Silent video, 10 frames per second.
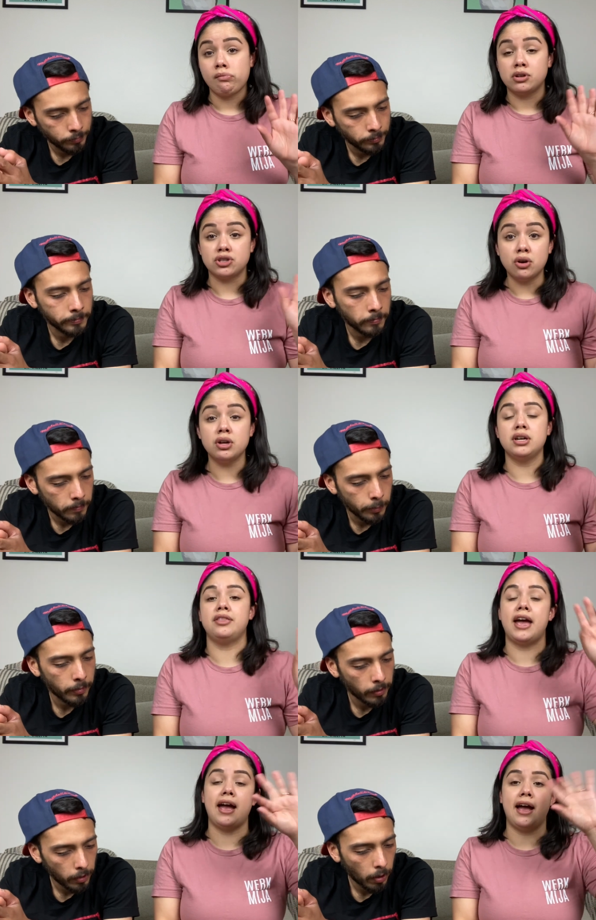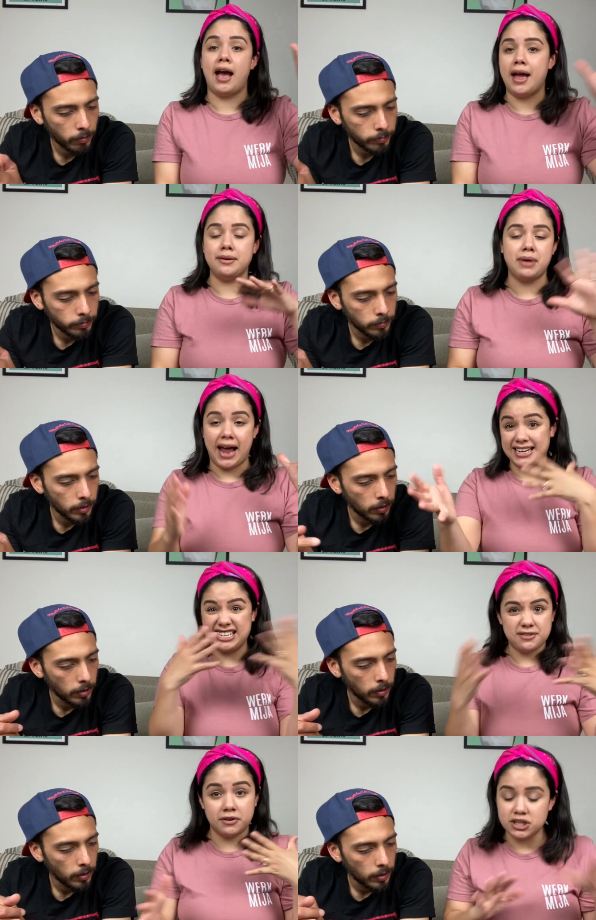Speaker 1: So good that I
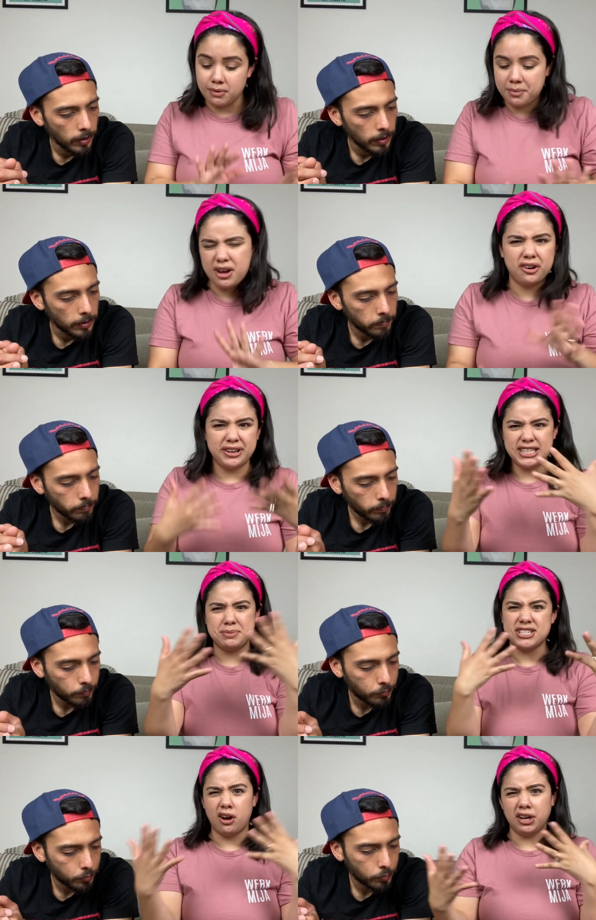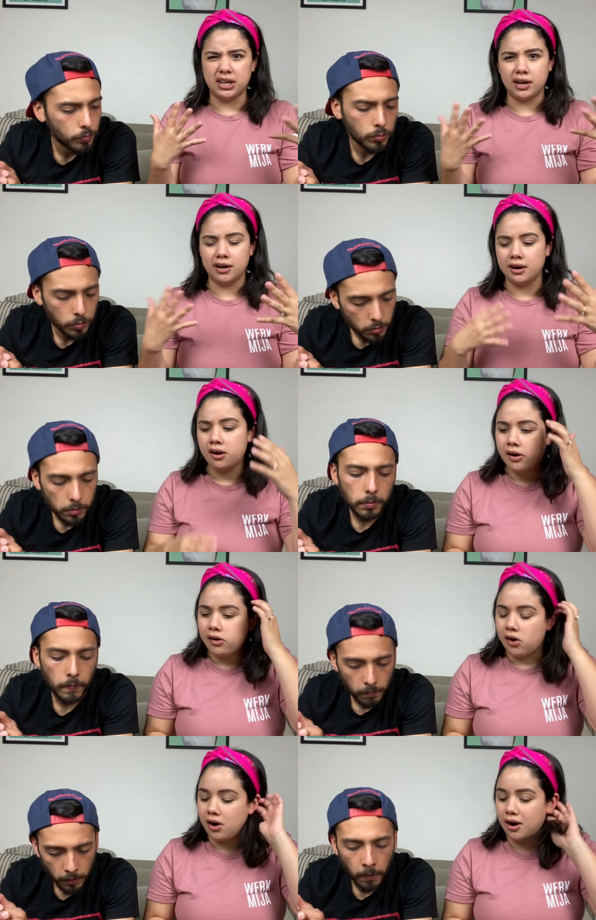need to finish my meal. I don't need to be talking here.
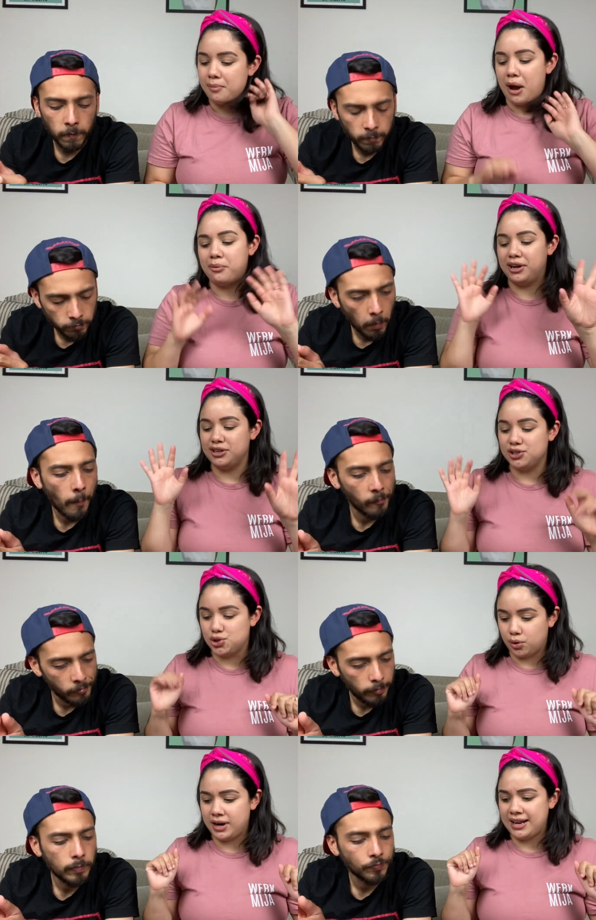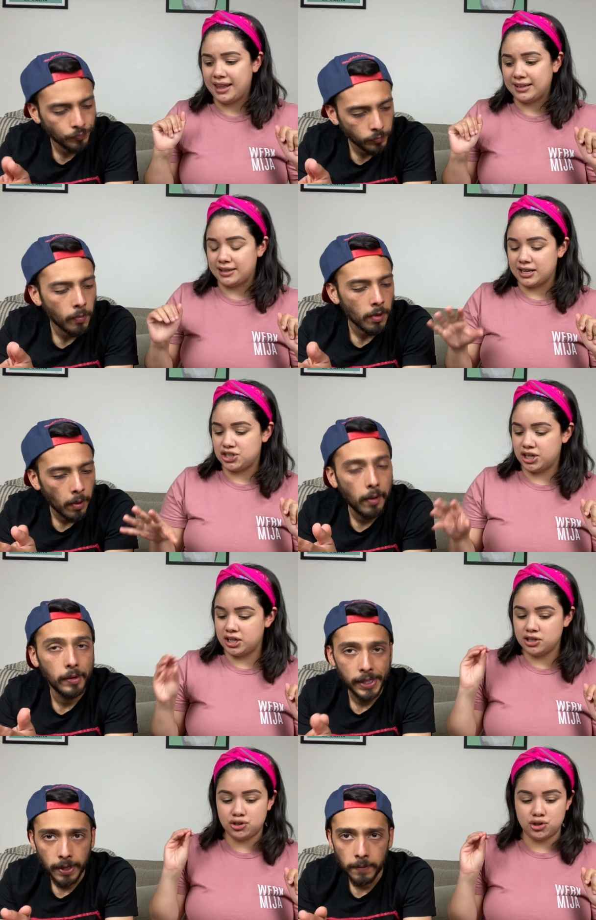I want to enjoy, like, the chicken is